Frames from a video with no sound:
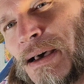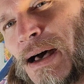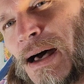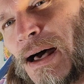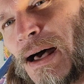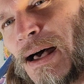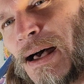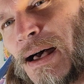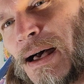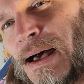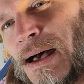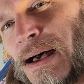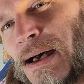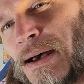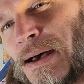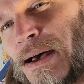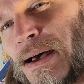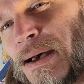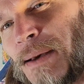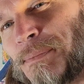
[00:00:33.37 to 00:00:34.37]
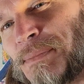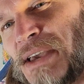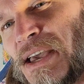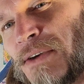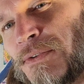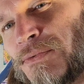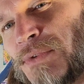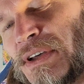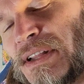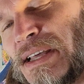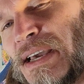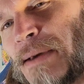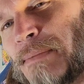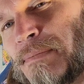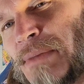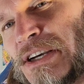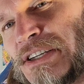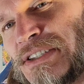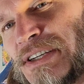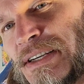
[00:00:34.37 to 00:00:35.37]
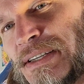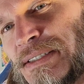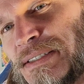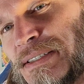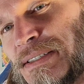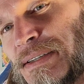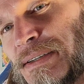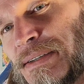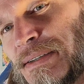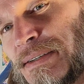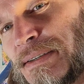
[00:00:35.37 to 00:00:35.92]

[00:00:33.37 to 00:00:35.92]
I'm getting really ambitious.